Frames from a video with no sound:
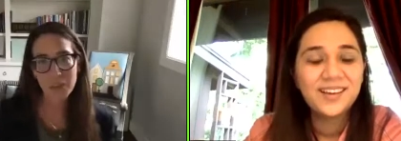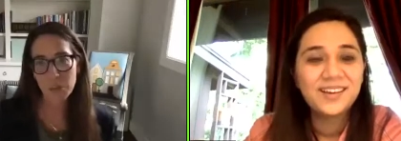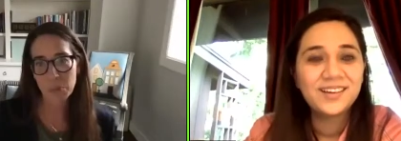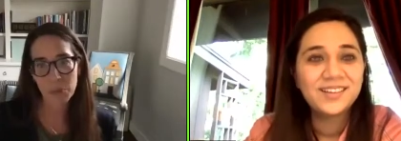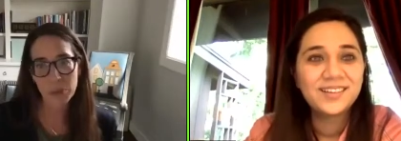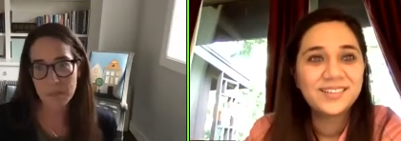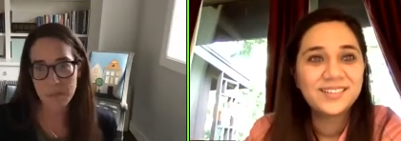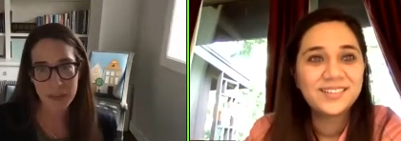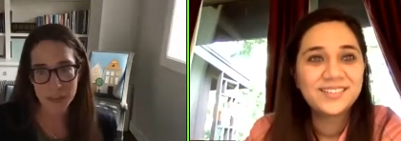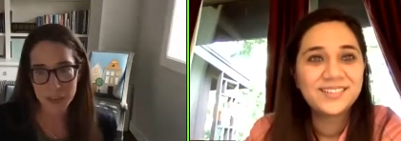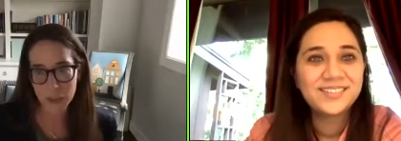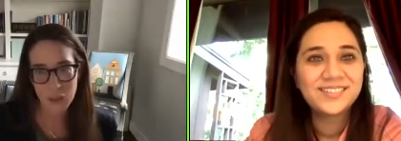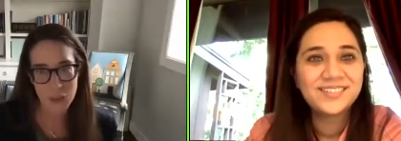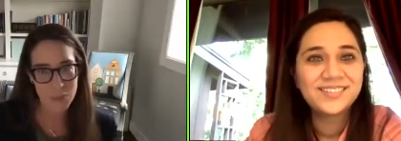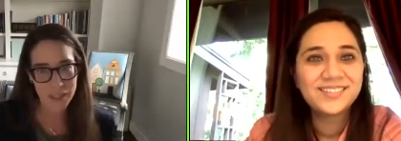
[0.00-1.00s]
Speaker 1: we're pretty basic
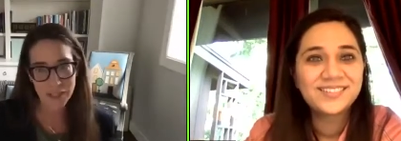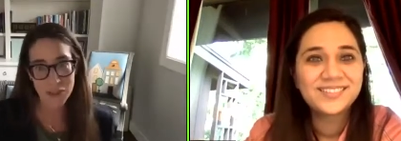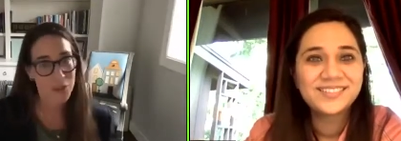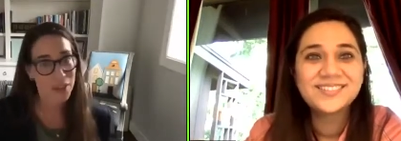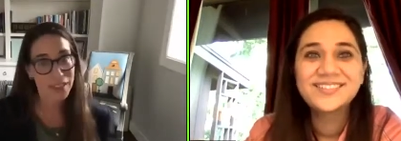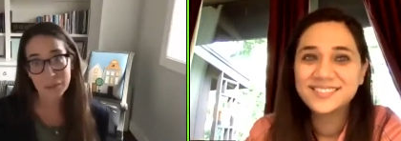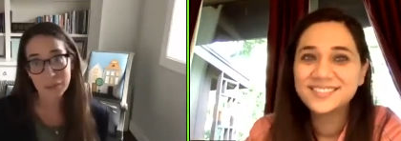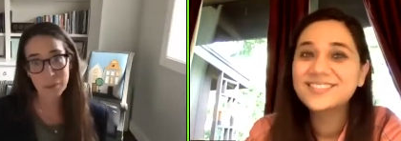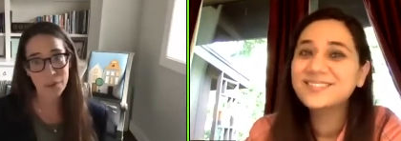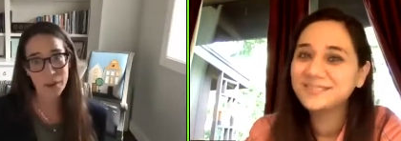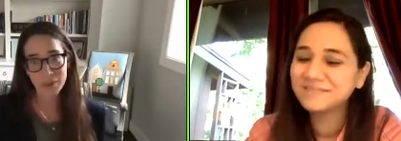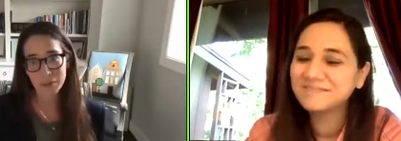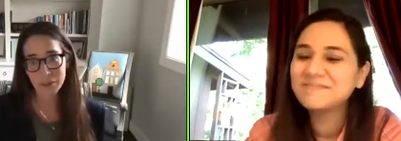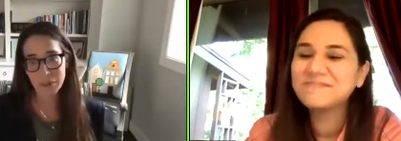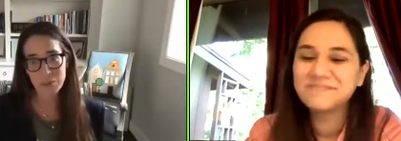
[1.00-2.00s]
humans right like we want
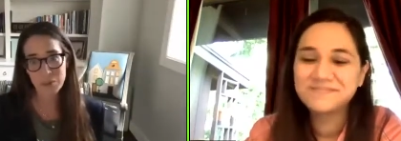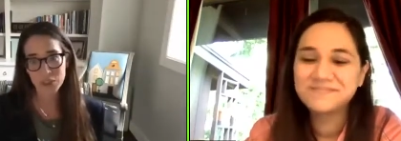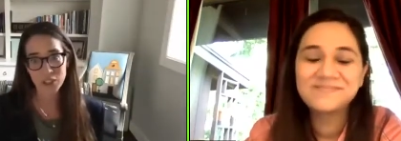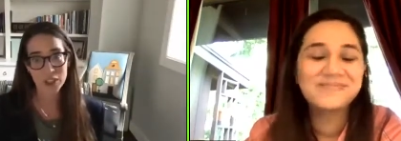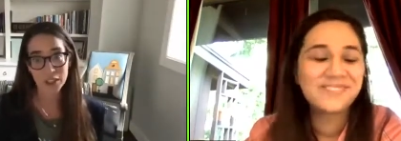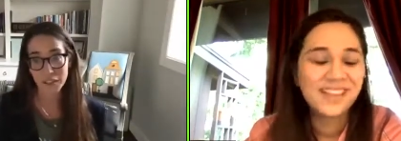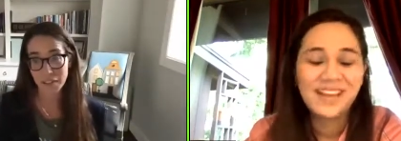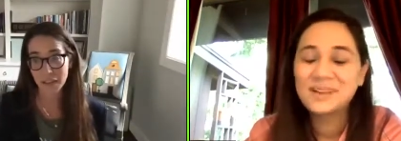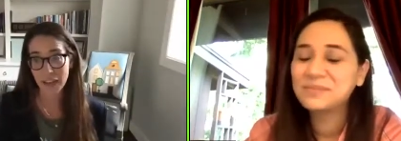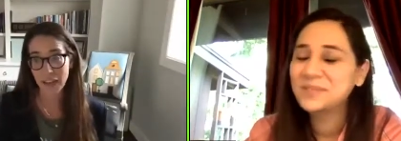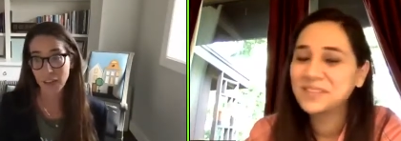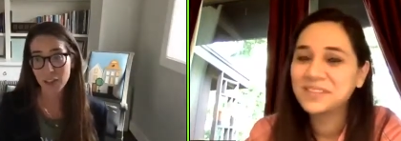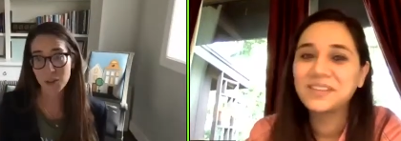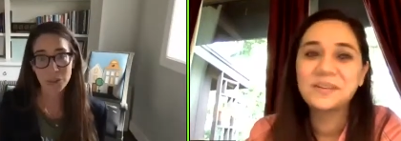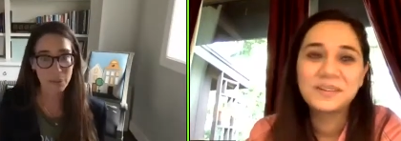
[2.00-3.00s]
to feel appreciated and
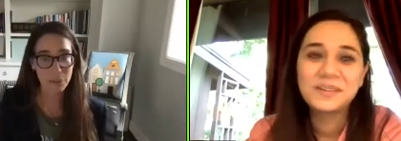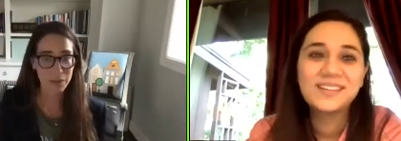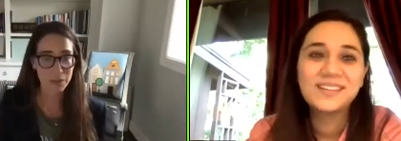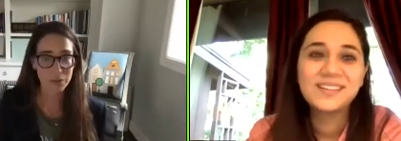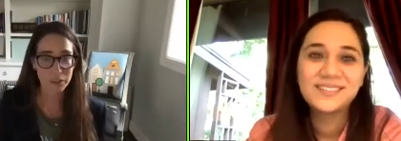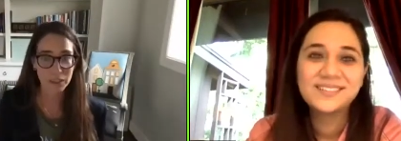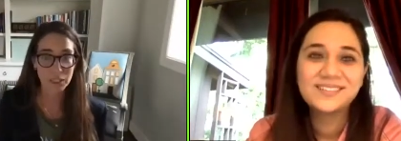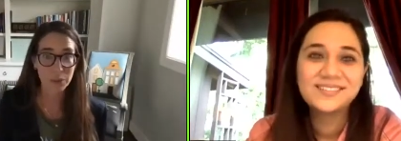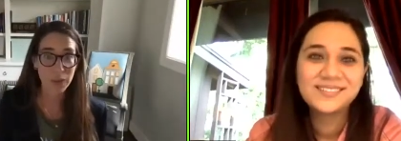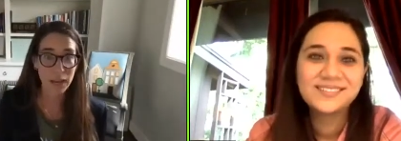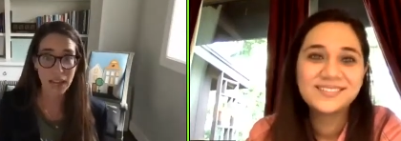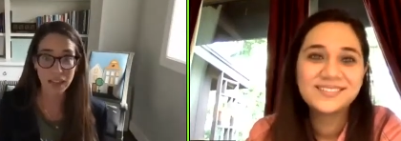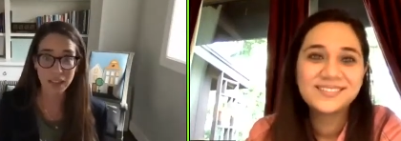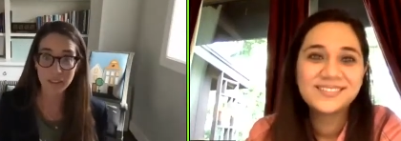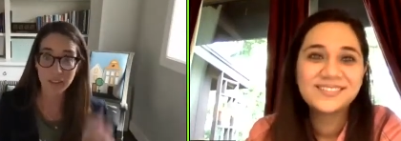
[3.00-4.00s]
valued and we want to feel like we're
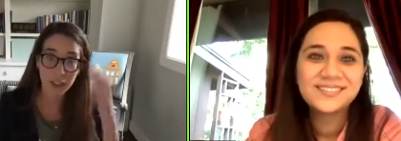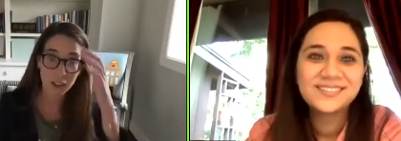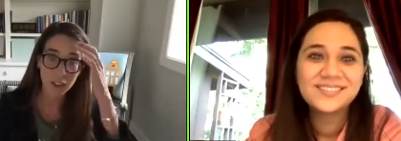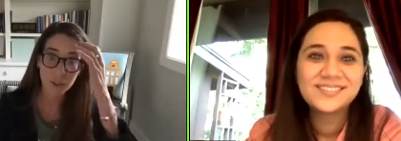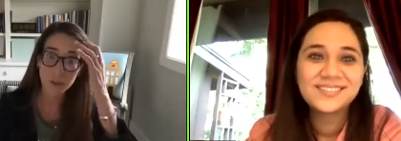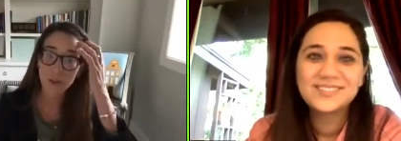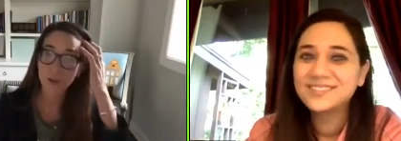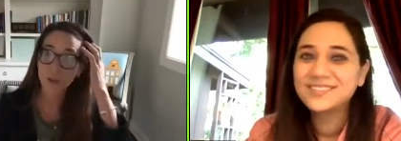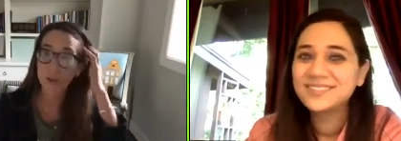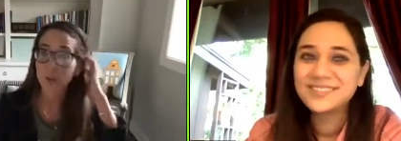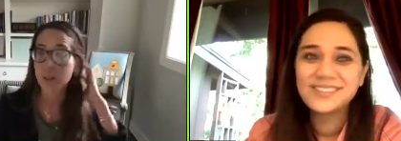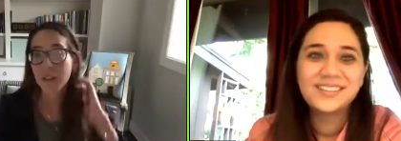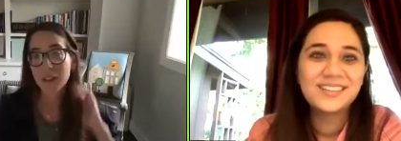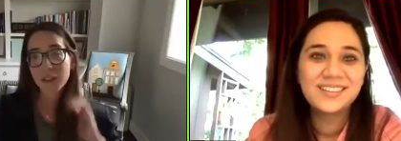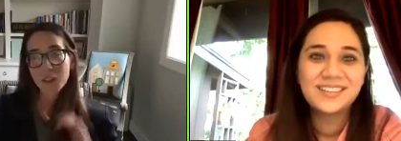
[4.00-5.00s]
adding value to
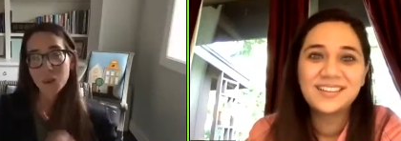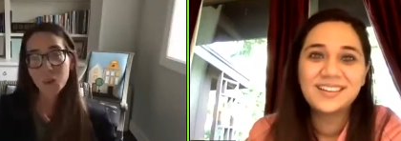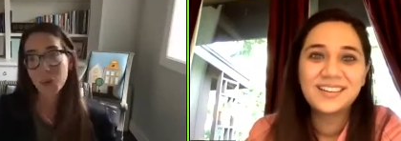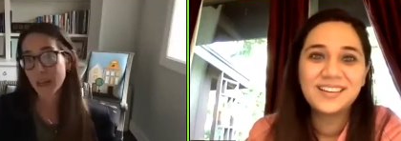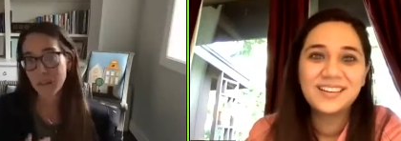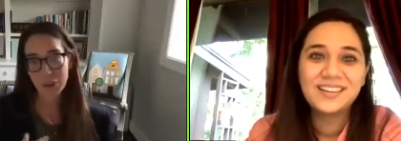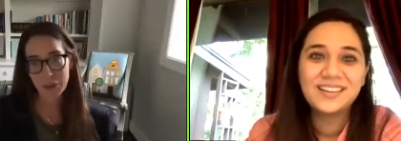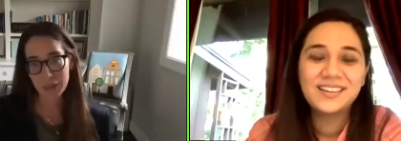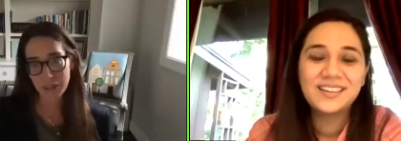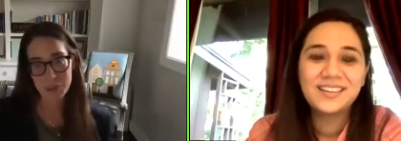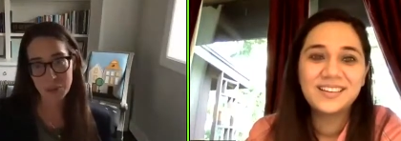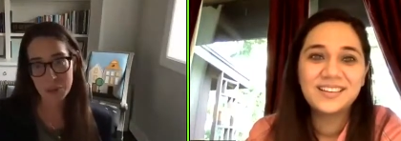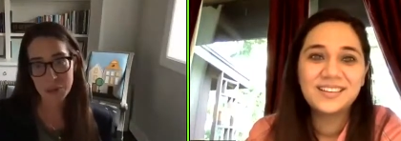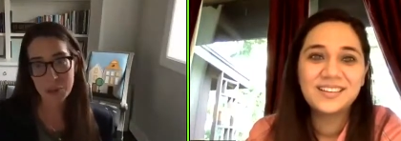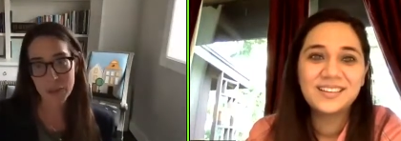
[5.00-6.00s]
whatever it is
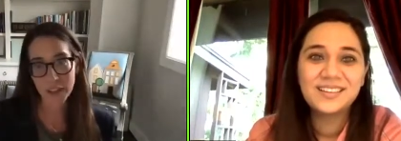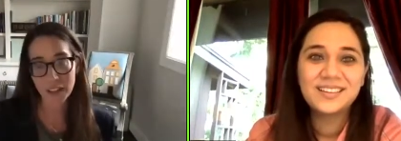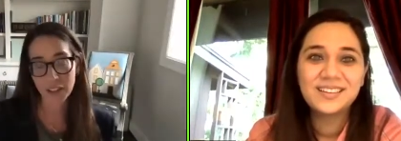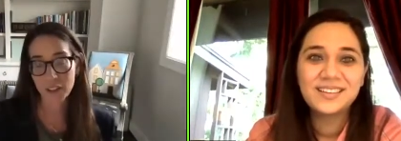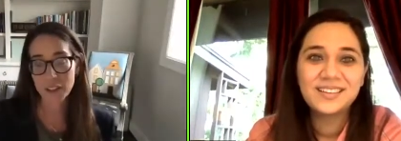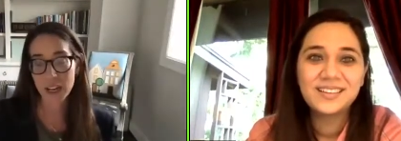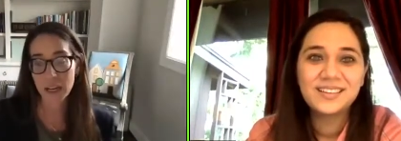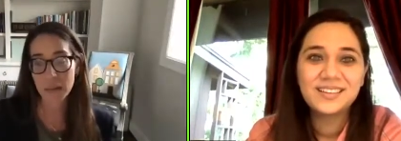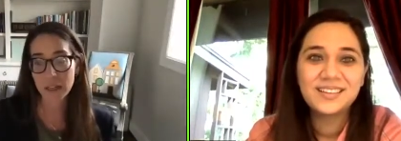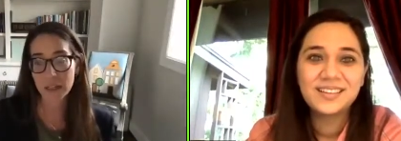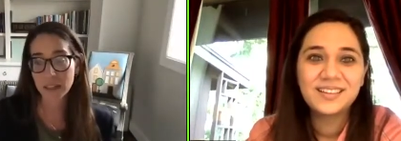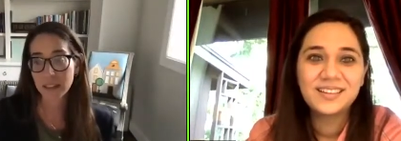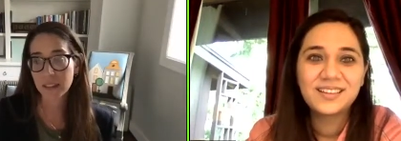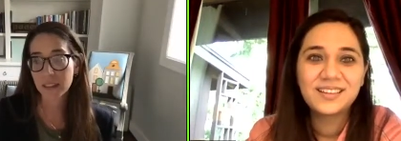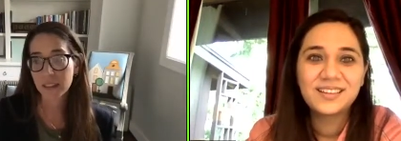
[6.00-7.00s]
that we're spending our time
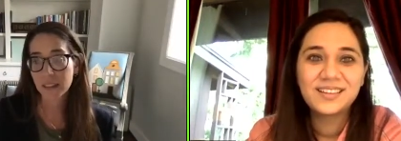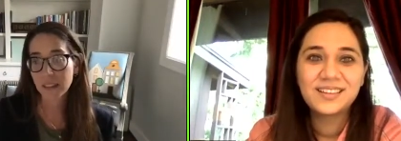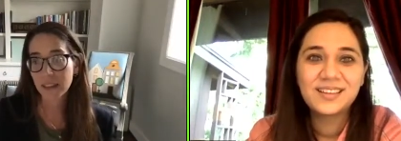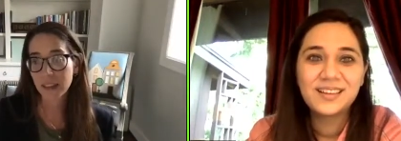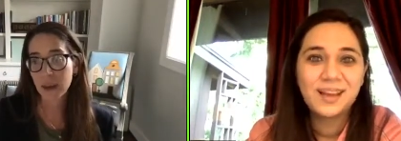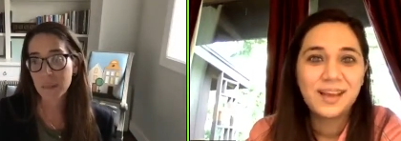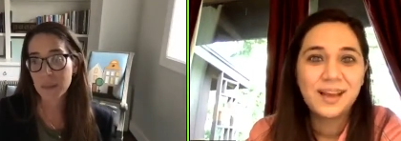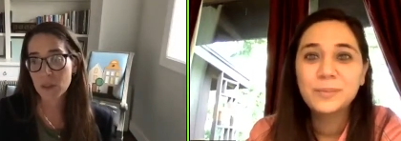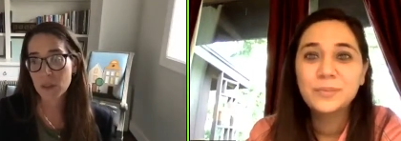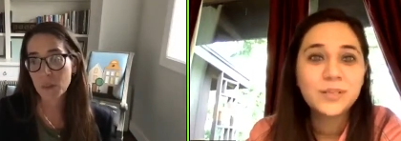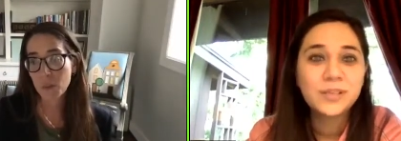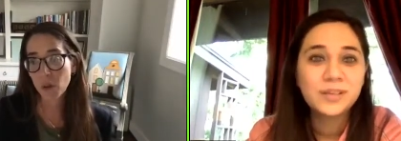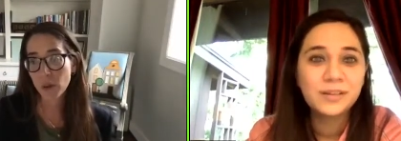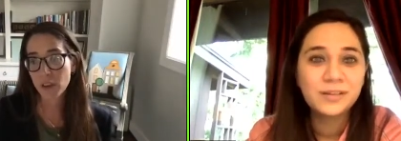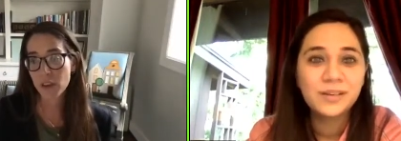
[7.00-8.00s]
on um, so the
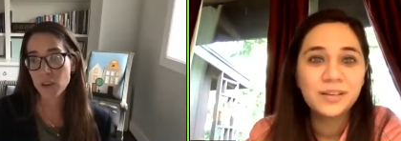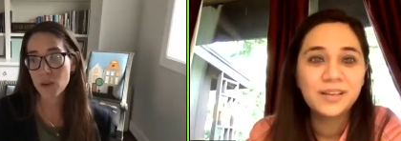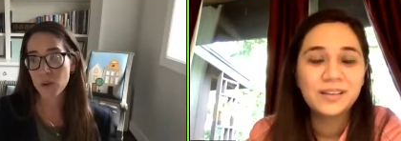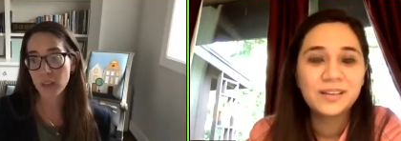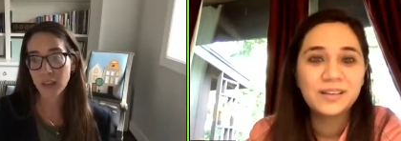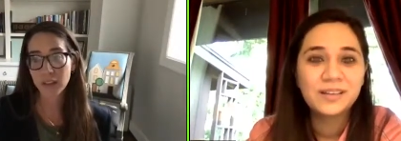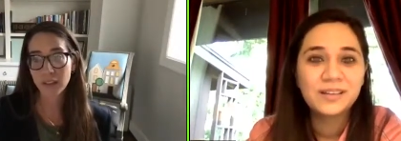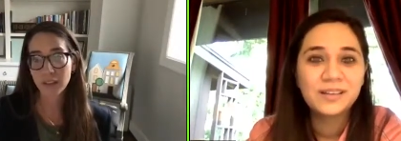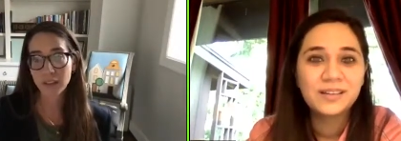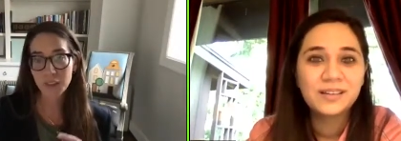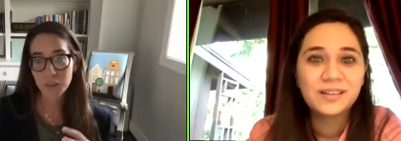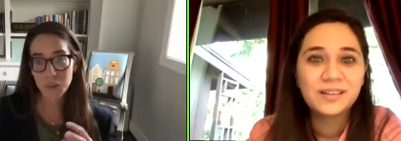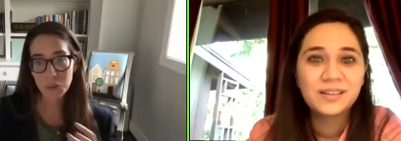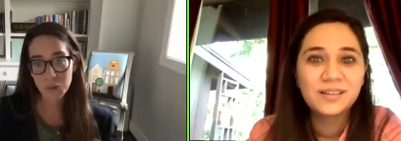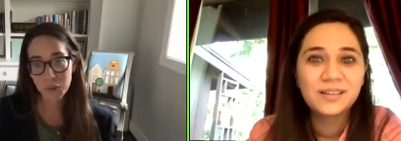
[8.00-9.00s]
more that you can
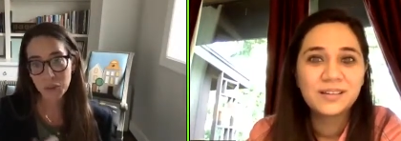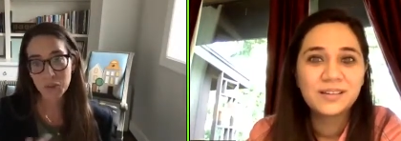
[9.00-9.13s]
sort of